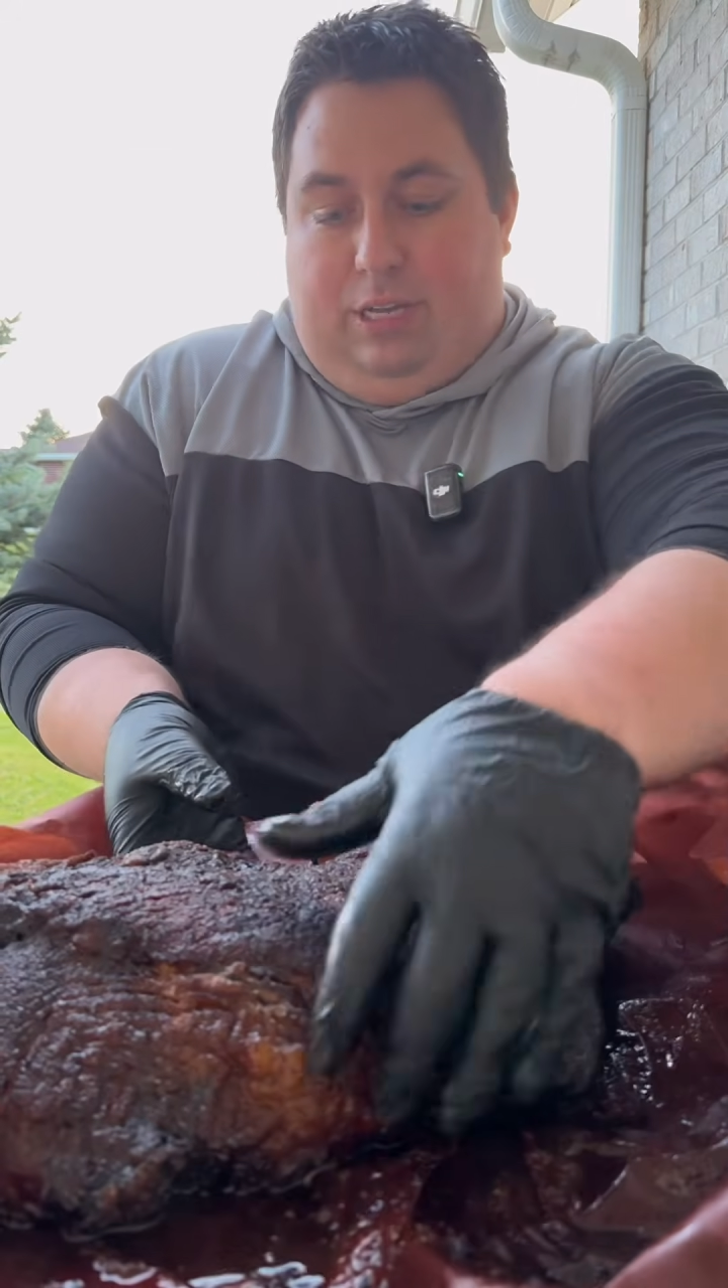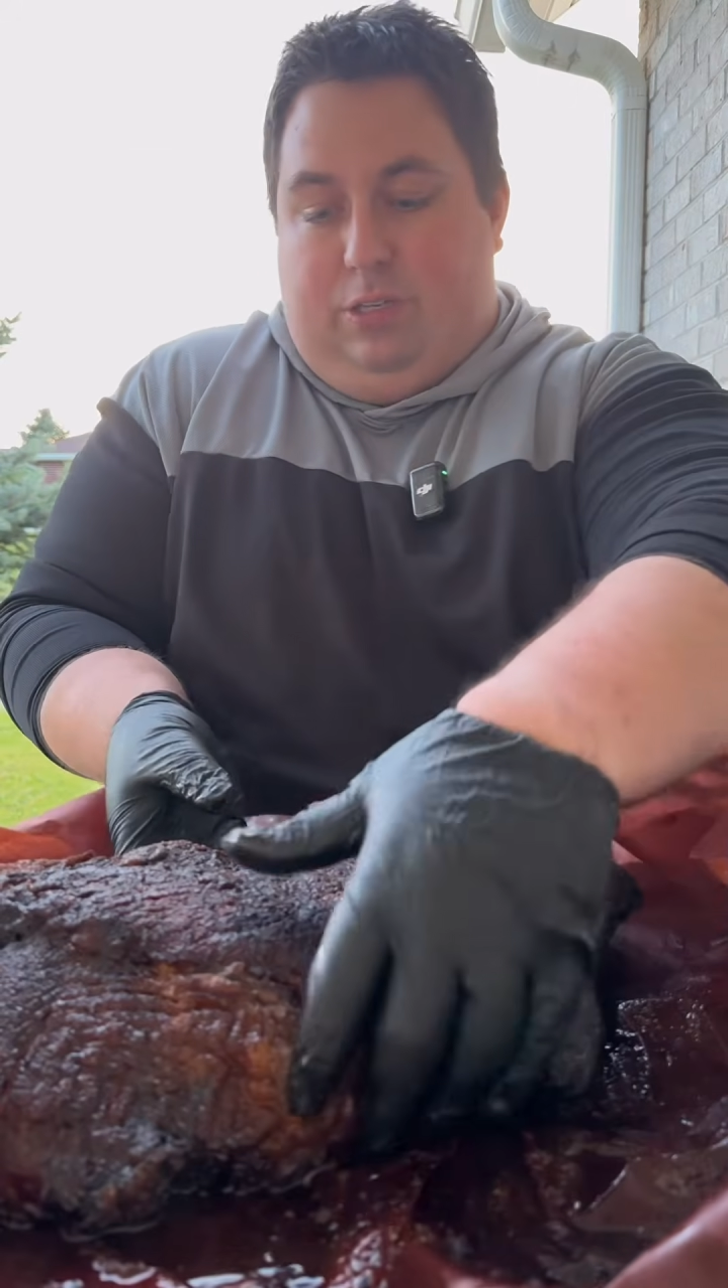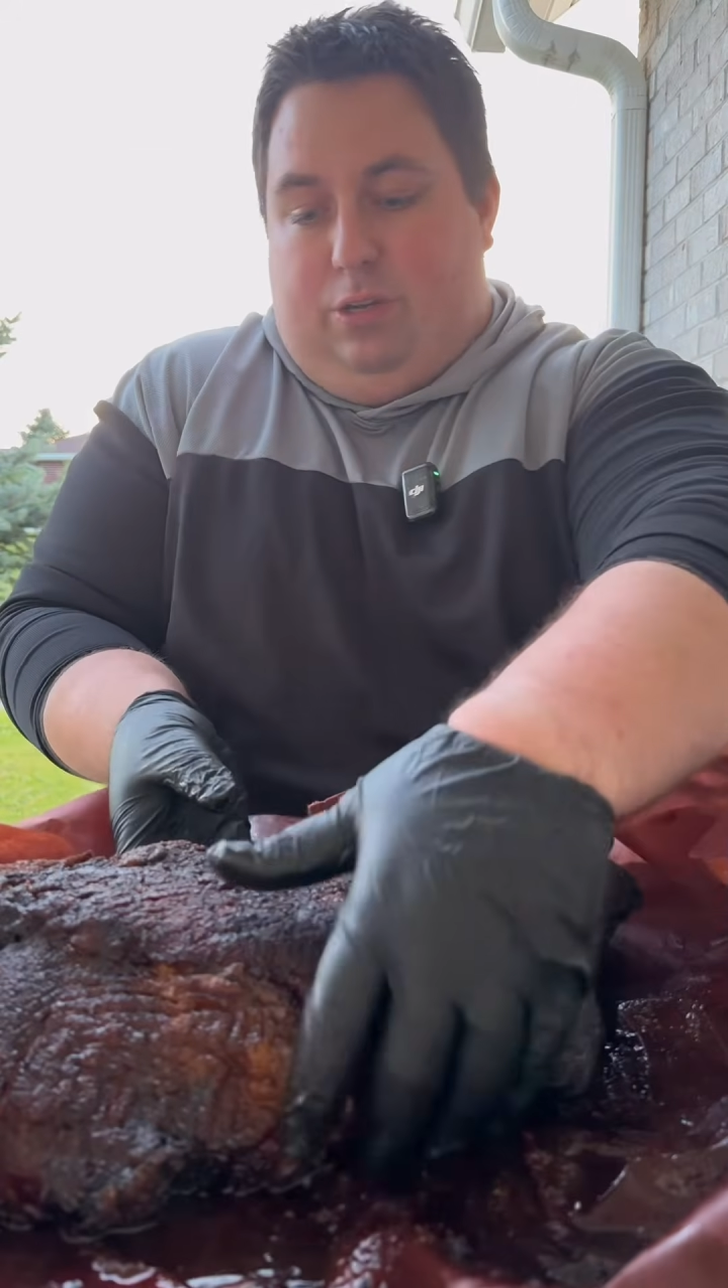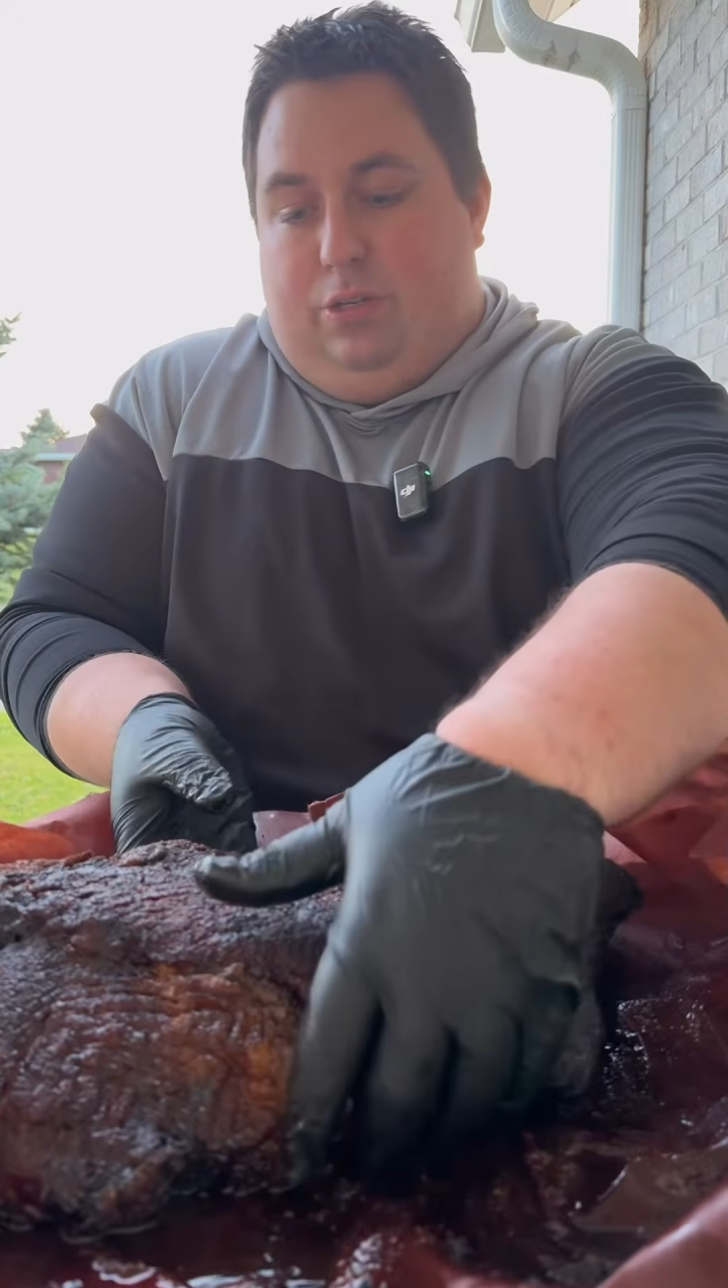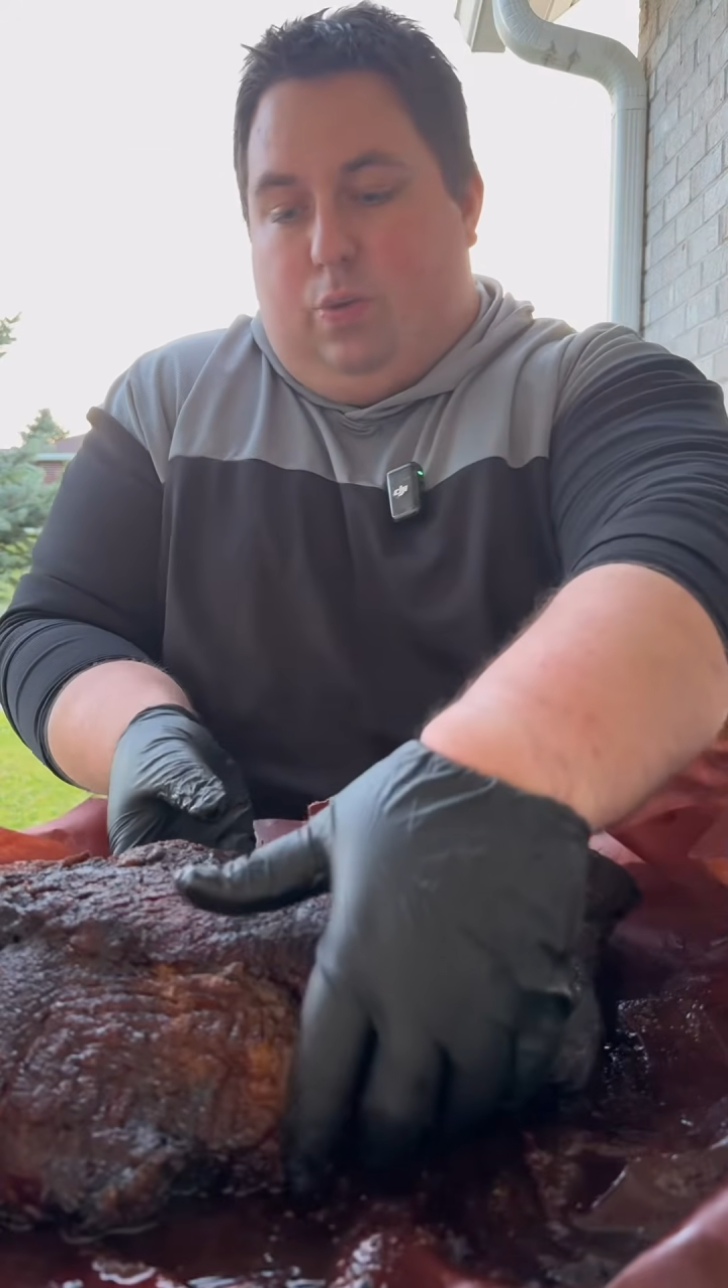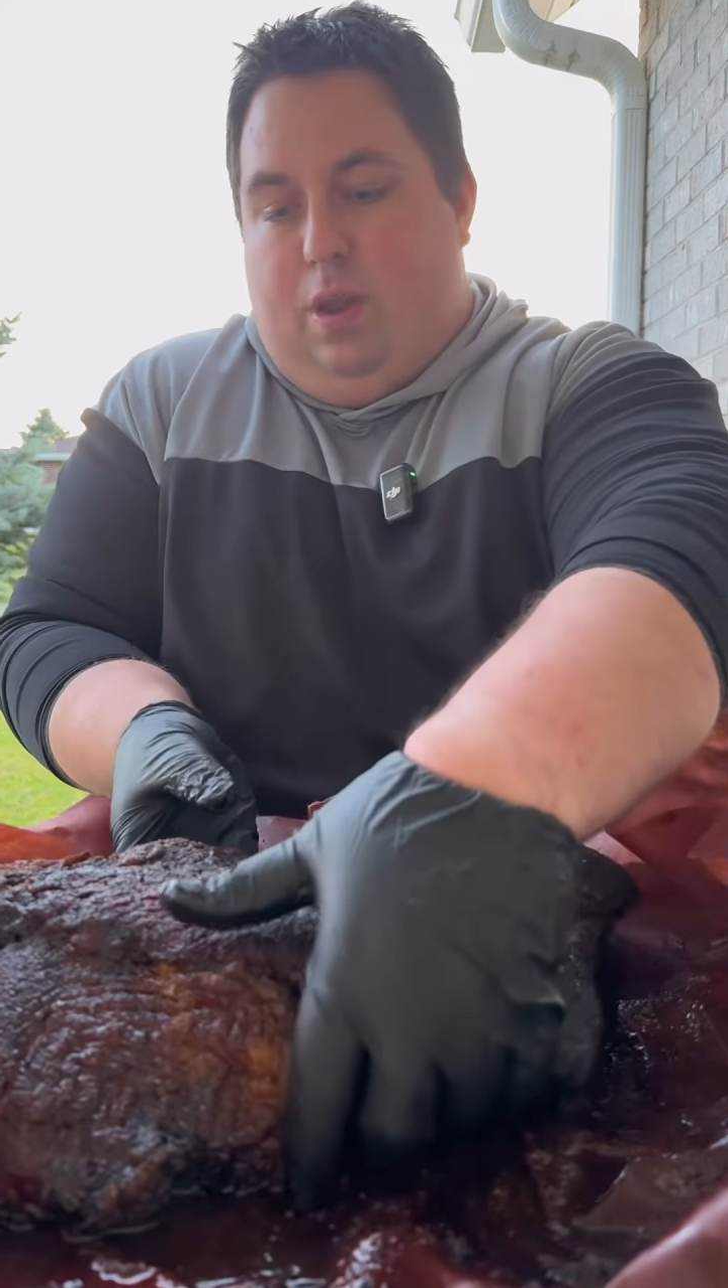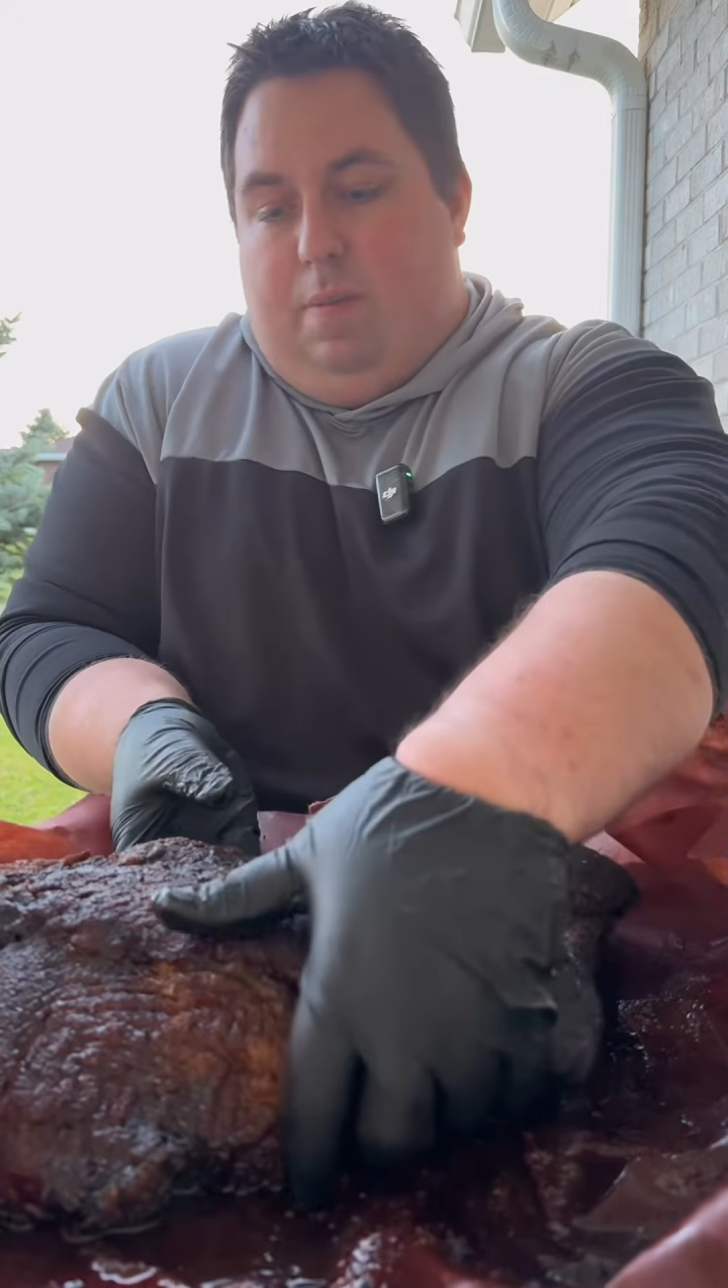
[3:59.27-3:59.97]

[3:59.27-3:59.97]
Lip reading: so there's quite a bit